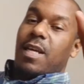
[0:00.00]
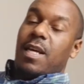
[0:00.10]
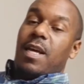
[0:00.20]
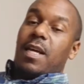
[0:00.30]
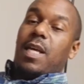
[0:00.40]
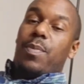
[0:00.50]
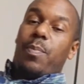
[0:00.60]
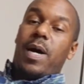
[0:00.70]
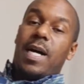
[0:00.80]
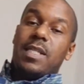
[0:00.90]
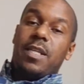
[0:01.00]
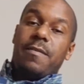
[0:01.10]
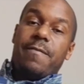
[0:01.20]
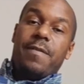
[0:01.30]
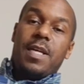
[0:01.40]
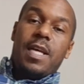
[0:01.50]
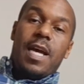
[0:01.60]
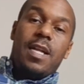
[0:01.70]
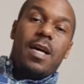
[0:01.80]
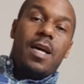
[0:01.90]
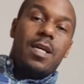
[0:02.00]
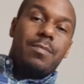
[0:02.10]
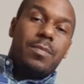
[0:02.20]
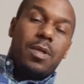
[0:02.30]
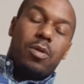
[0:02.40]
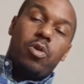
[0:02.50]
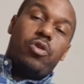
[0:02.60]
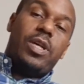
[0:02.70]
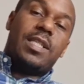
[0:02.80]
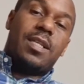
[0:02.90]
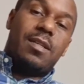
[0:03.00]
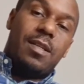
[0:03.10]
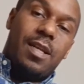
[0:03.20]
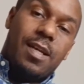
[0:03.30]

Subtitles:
Keep it positive, and go create something today.